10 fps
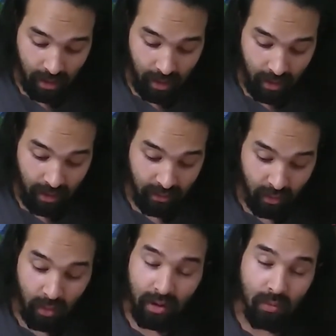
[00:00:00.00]

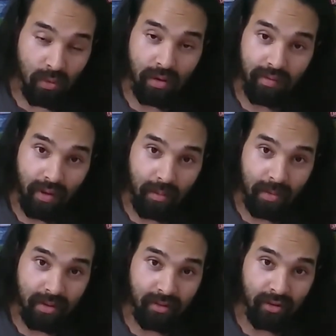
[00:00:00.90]
So a good rule of thumb
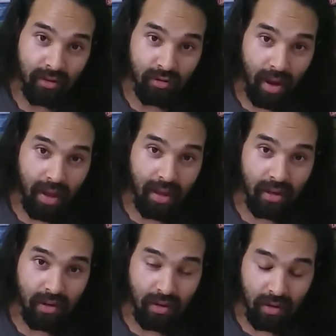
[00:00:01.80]
is to try
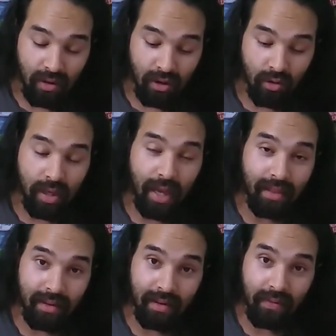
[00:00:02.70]
and
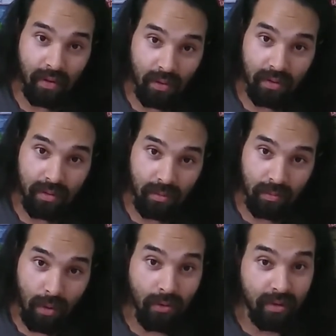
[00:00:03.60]
create the
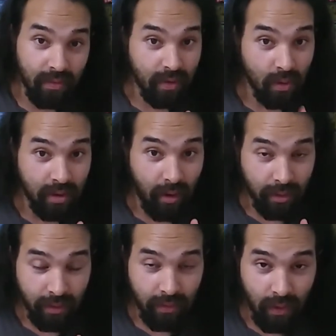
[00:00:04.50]
most difficult
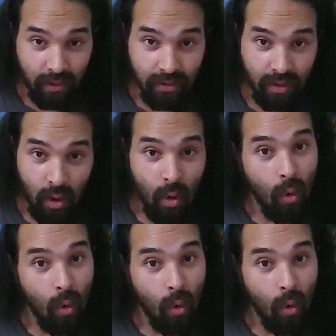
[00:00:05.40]
character first,